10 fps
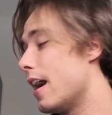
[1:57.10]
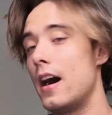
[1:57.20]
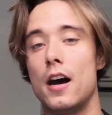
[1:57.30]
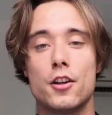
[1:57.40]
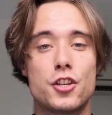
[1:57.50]

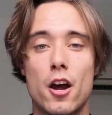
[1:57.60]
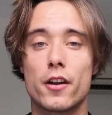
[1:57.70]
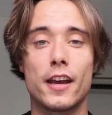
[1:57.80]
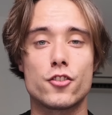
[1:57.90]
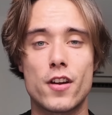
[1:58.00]
uh,
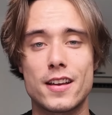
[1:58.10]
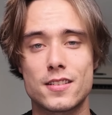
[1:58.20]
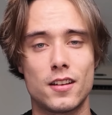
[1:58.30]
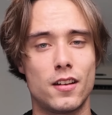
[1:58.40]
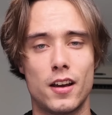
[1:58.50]
shower, get
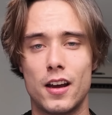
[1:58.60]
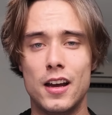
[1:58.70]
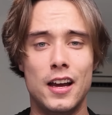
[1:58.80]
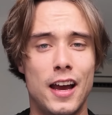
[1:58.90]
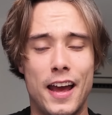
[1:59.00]
dressed, and, uh,
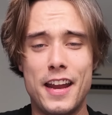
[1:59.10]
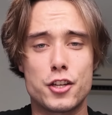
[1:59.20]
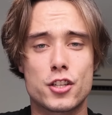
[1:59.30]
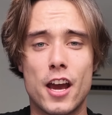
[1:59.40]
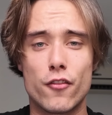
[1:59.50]
and yeah,
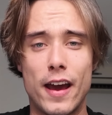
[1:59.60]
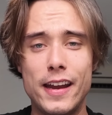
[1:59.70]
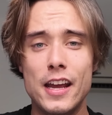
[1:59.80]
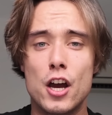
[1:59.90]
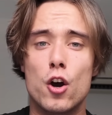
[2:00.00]
just get
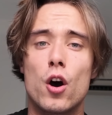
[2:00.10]
ready.